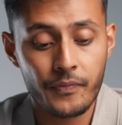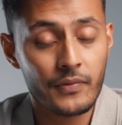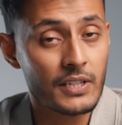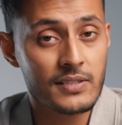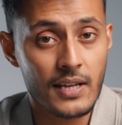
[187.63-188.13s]

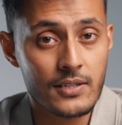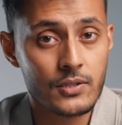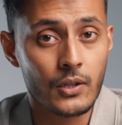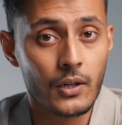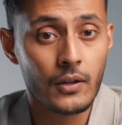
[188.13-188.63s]
the
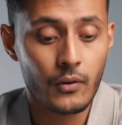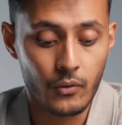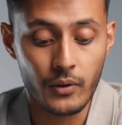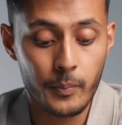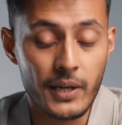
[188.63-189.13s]
sensor
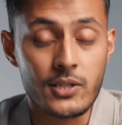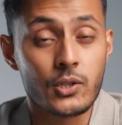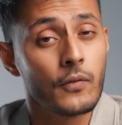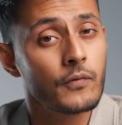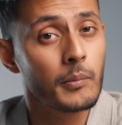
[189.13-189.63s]
or the
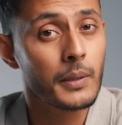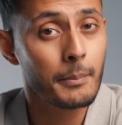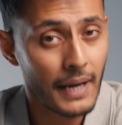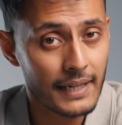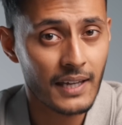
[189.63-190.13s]
picture from the
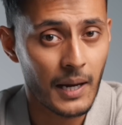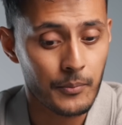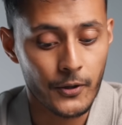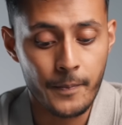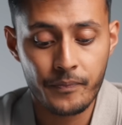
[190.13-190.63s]
main
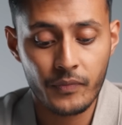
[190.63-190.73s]
camera.